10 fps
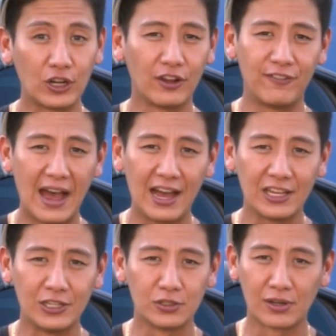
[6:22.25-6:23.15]
good
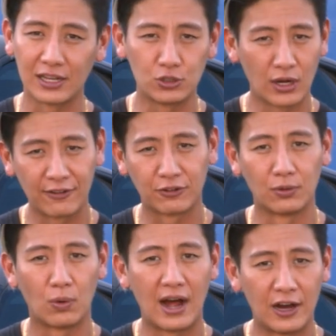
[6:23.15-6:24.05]
value so I can drive for
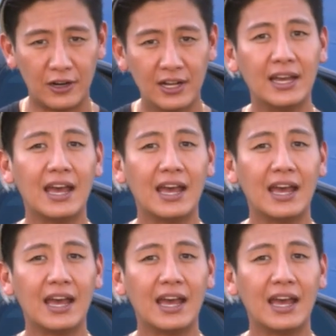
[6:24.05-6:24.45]
a while